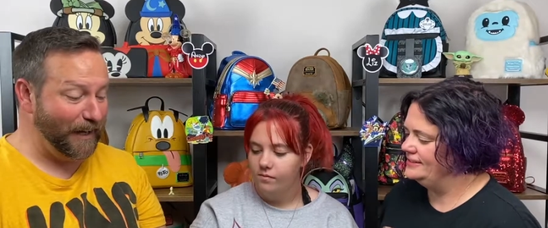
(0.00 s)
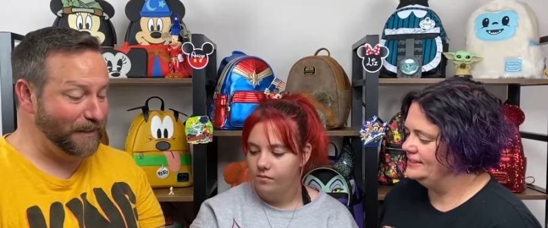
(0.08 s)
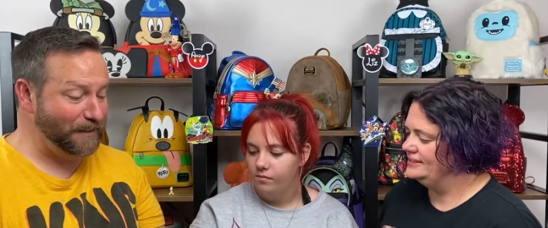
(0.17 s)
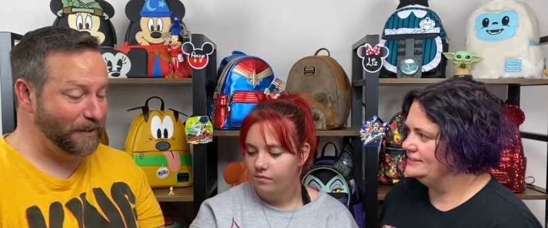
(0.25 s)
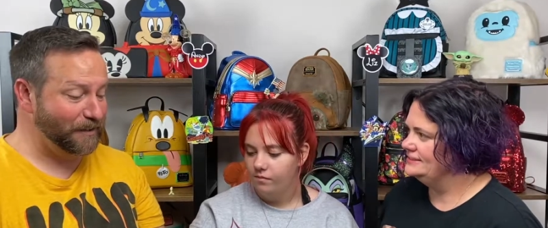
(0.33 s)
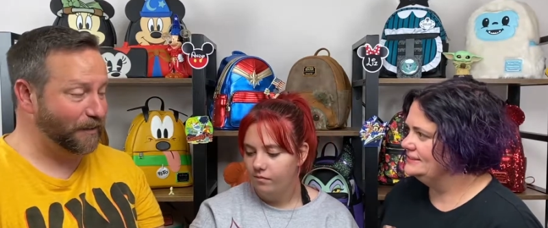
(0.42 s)
Speaker 1: I
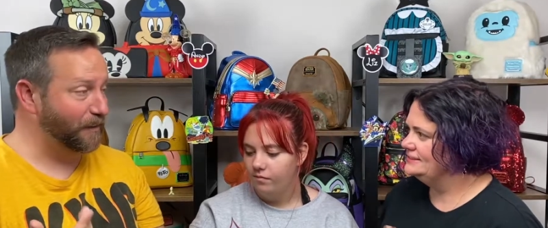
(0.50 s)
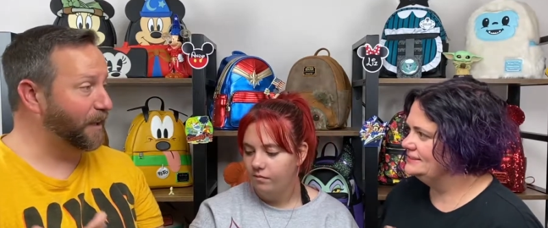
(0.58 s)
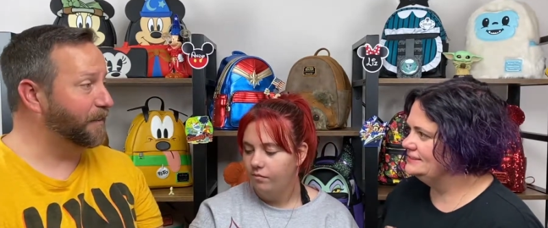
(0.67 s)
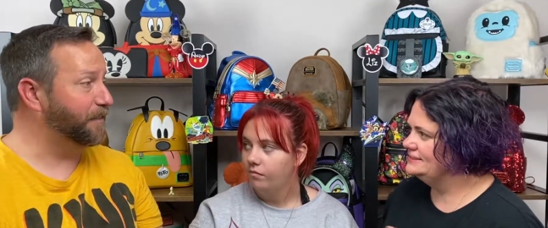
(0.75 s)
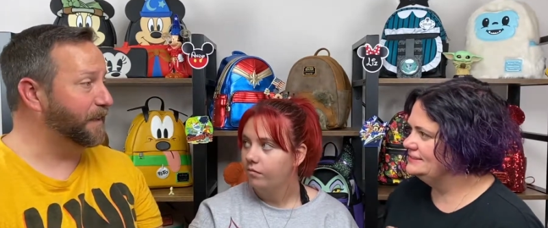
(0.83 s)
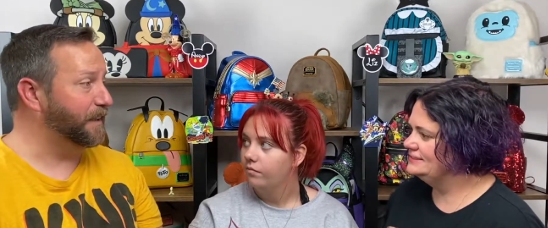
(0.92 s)
just
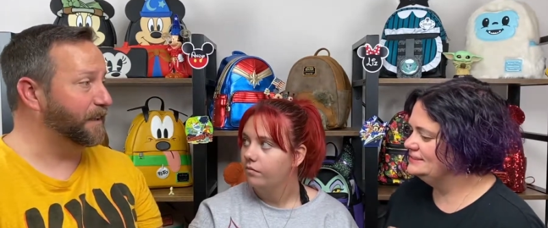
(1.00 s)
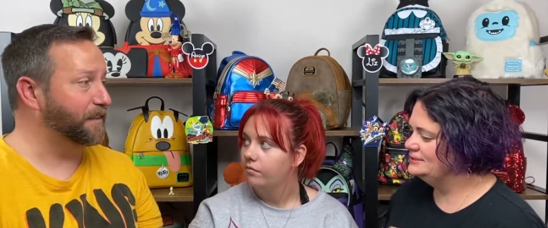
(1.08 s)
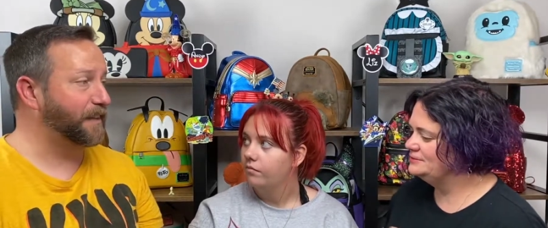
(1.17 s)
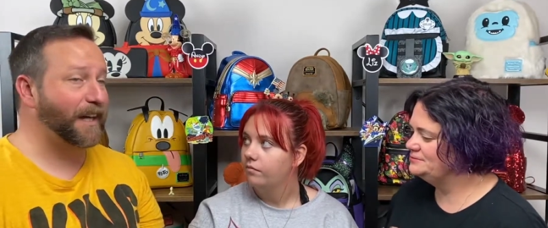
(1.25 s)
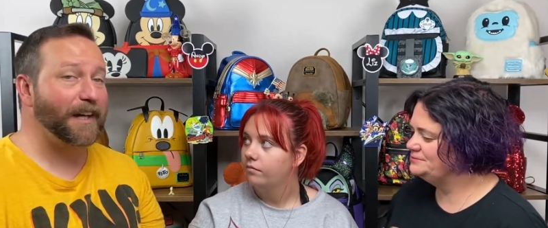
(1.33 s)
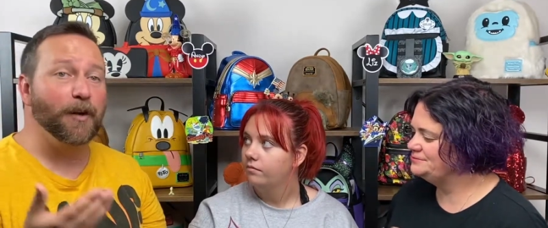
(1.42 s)
love
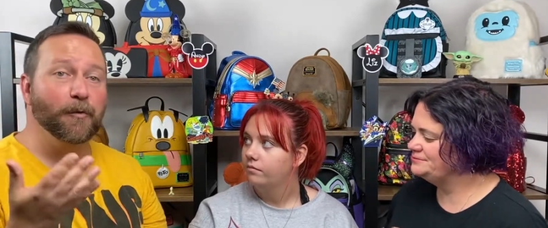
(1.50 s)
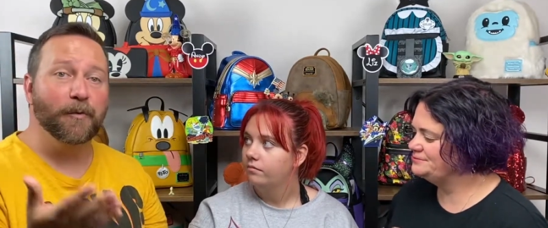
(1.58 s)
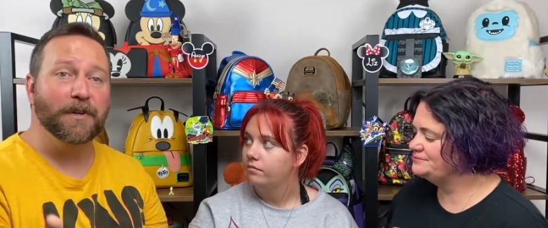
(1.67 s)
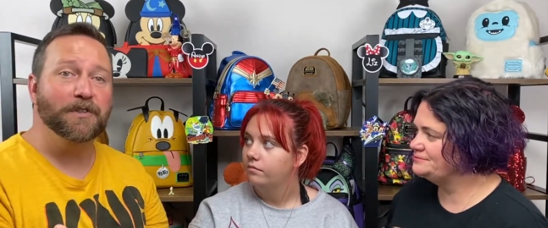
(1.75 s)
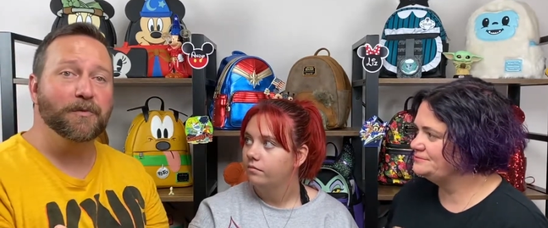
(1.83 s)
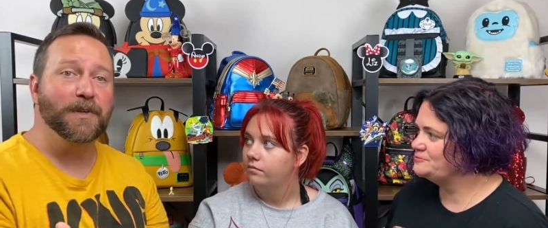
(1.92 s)
these, and I
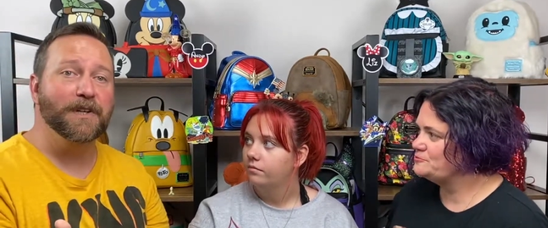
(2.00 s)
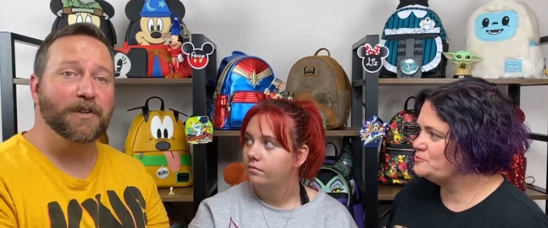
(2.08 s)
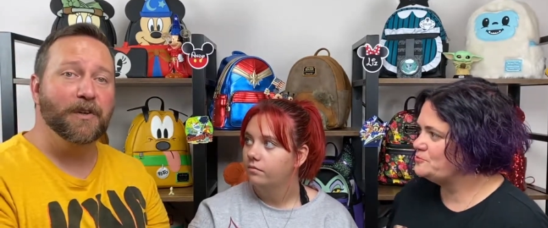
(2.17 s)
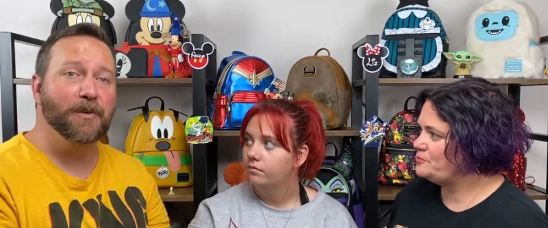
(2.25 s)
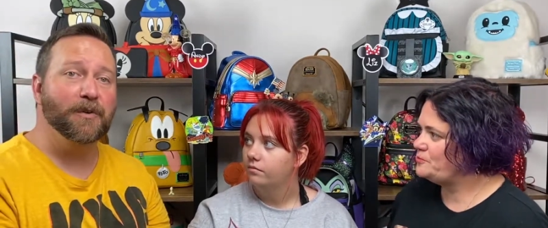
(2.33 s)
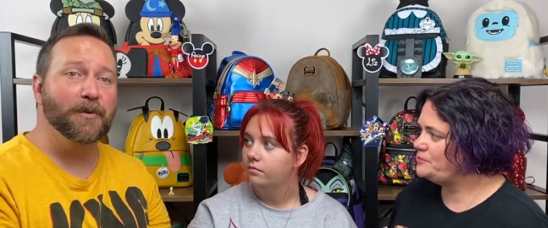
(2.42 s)
wish we
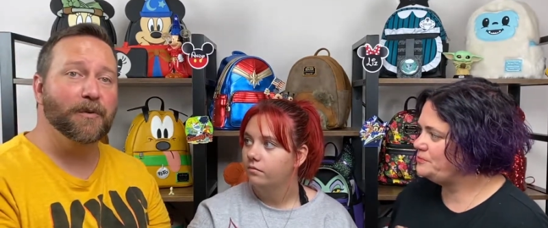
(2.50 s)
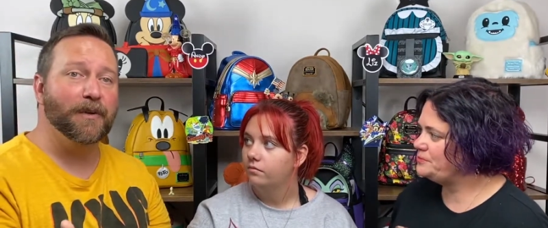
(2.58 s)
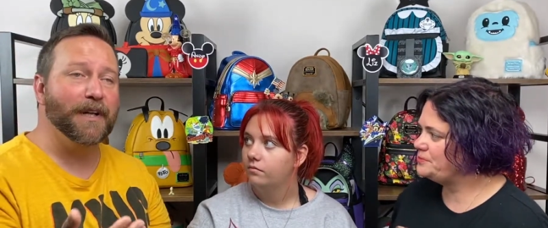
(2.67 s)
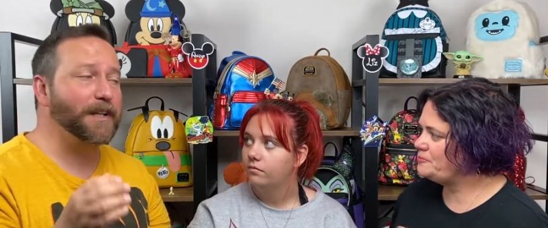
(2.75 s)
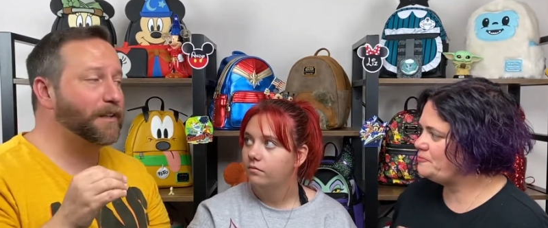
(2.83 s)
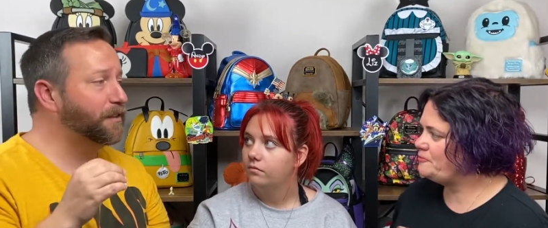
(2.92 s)
knew,
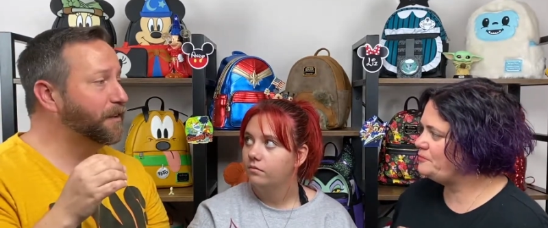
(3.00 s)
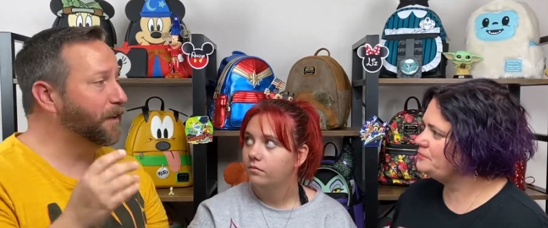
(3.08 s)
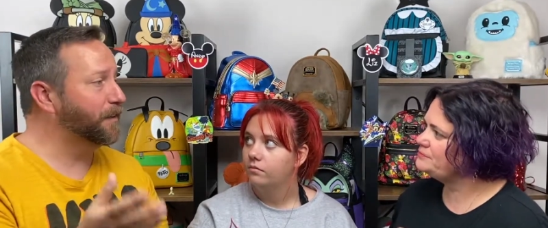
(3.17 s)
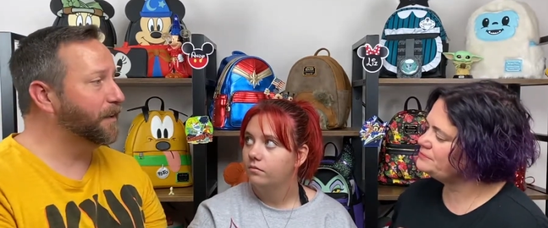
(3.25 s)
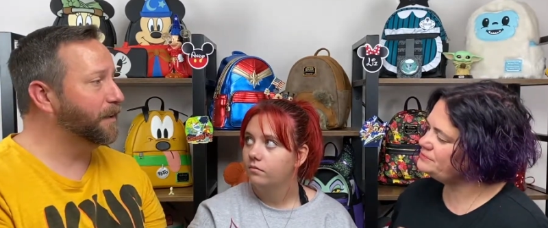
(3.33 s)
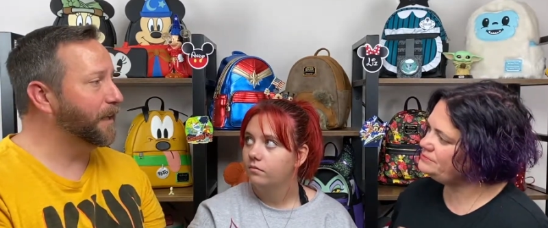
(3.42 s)
like, because
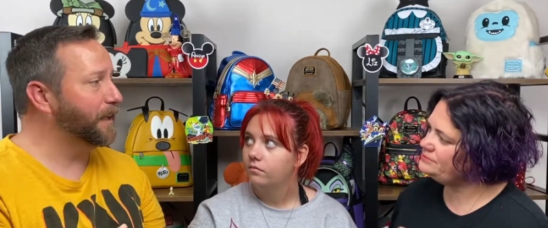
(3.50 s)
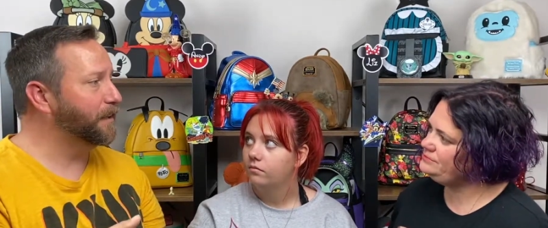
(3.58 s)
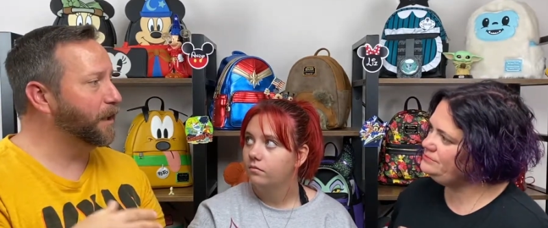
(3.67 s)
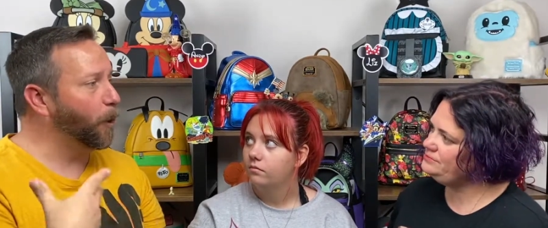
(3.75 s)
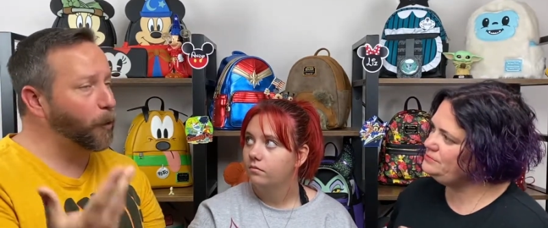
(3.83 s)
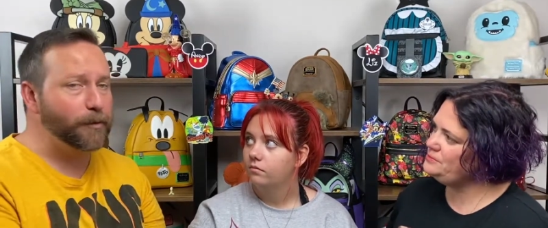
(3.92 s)
on the like
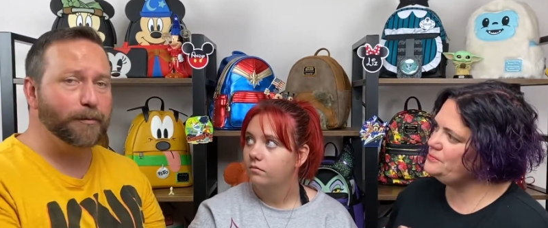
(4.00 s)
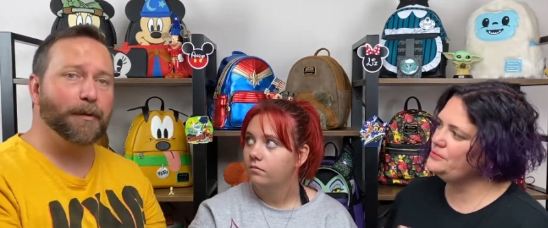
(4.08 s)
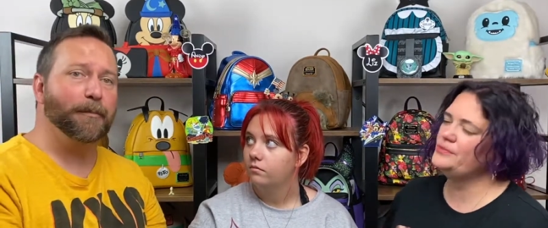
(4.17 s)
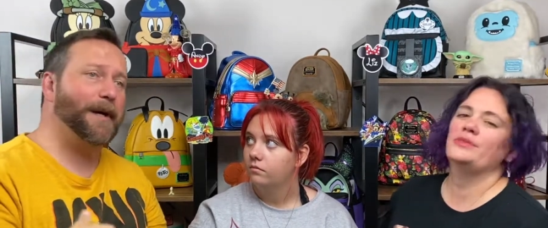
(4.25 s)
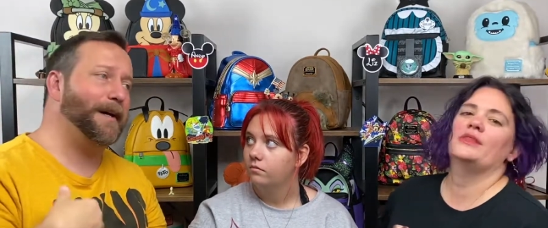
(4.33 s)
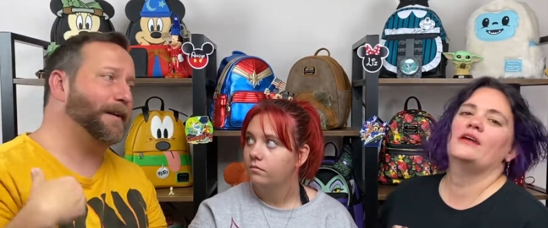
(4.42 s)
the ultimate
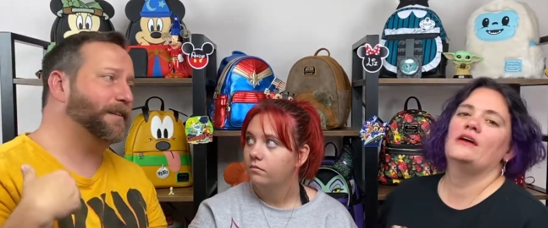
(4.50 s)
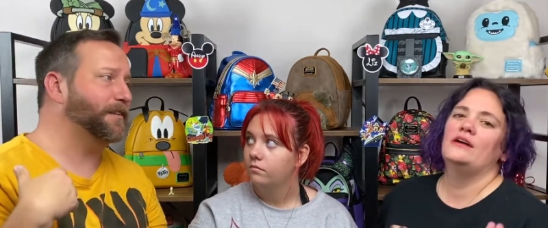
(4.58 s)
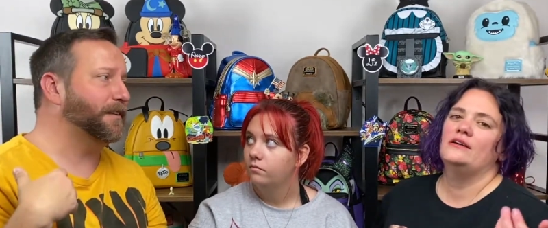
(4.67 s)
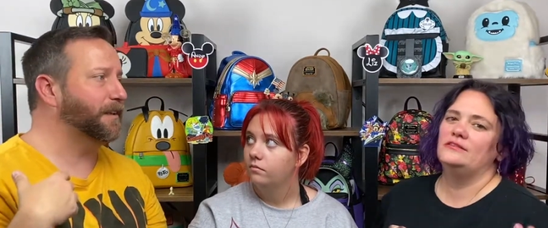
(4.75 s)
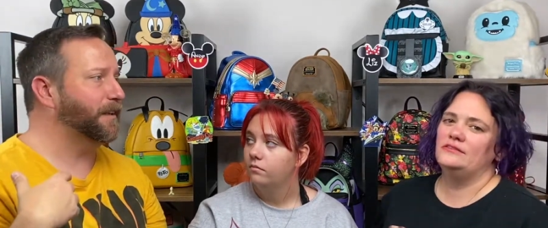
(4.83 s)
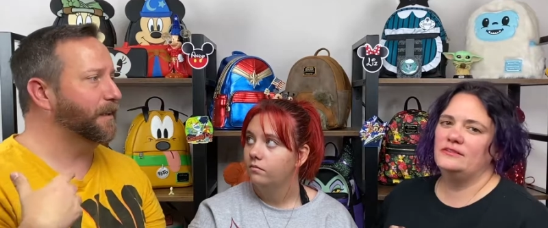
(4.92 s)
box
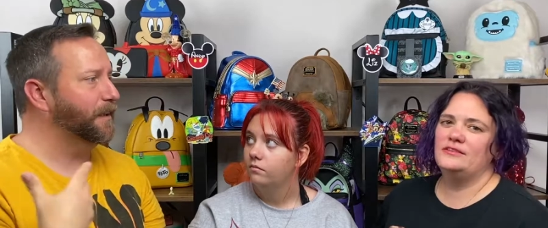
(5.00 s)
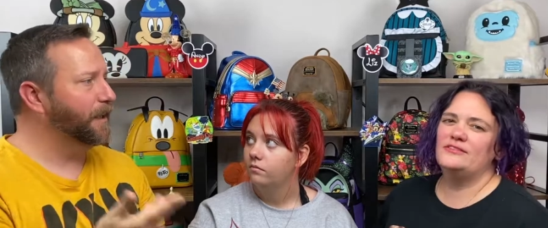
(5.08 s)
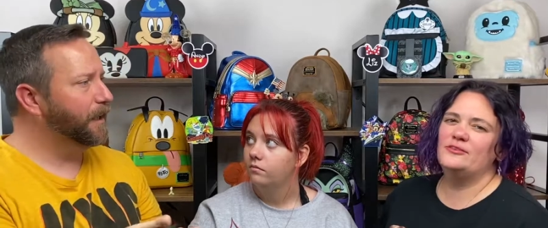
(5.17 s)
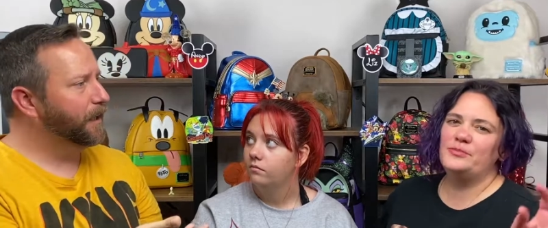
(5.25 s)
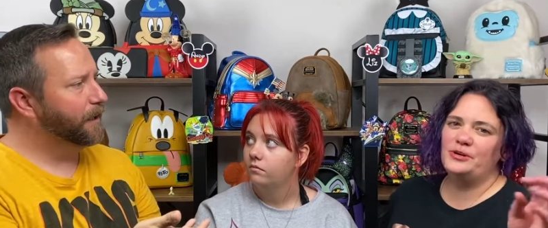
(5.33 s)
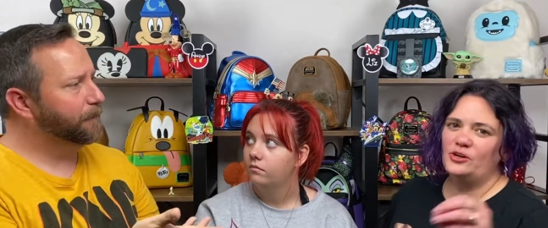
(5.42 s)
and the
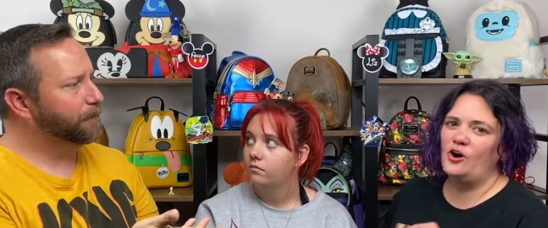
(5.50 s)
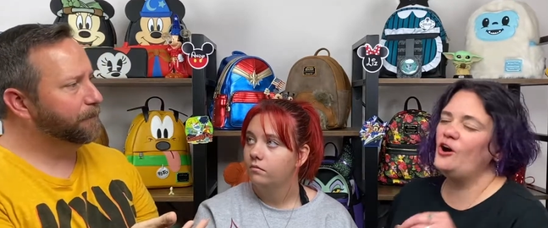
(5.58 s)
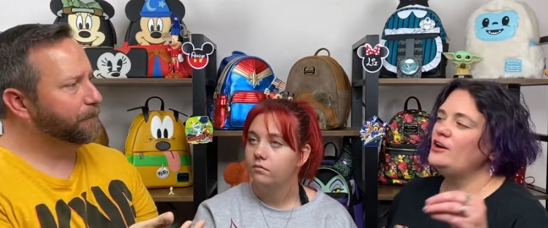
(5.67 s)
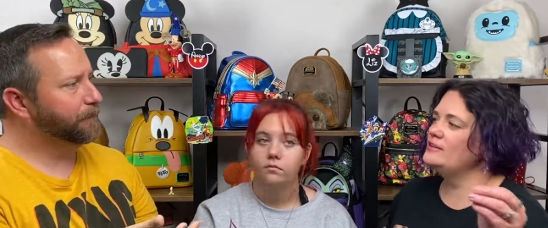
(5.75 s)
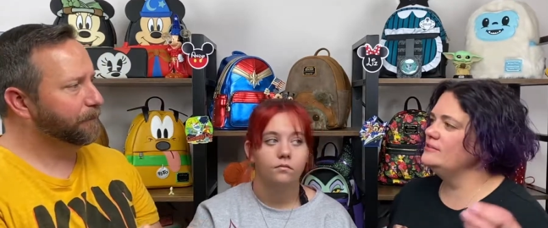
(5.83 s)
they'll put a card in